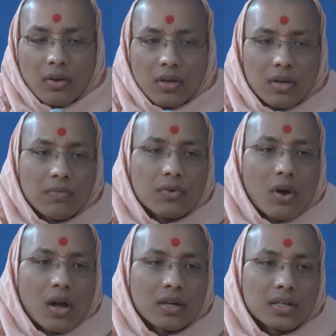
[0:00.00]
if you
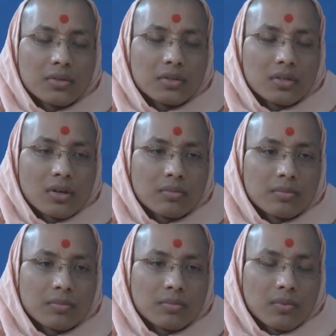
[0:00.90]
are a devotee of
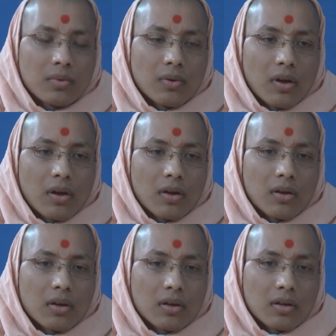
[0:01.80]

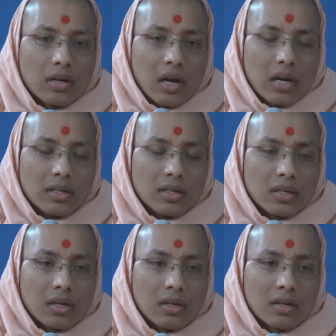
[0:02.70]
God,
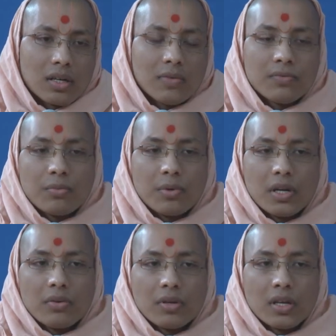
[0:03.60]
or if you
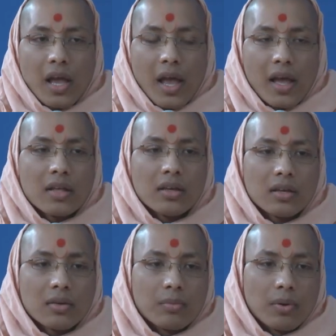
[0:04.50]
believe in any
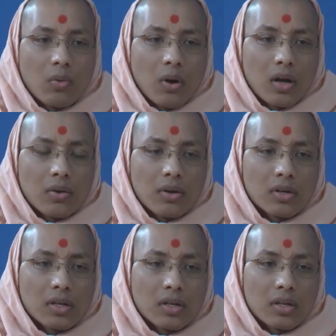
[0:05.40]
Bhagwan or
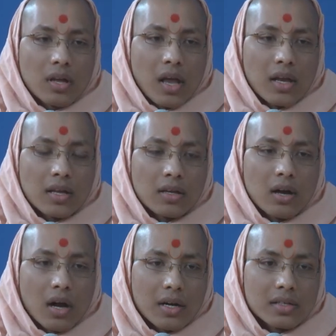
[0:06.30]
in any
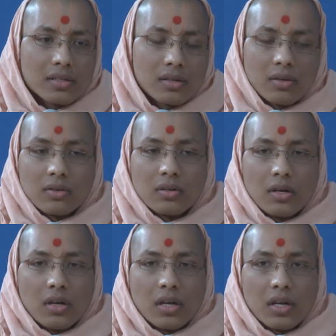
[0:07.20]
goddess or
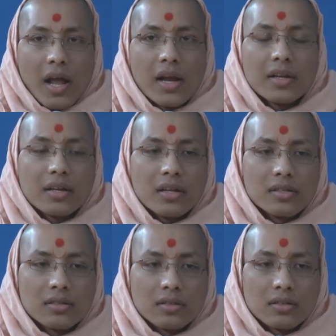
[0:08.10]
in any
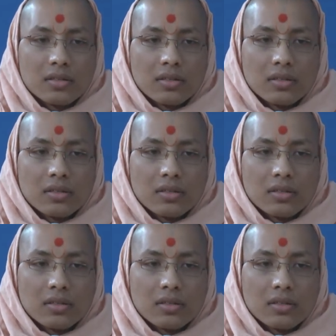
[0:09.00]
religion,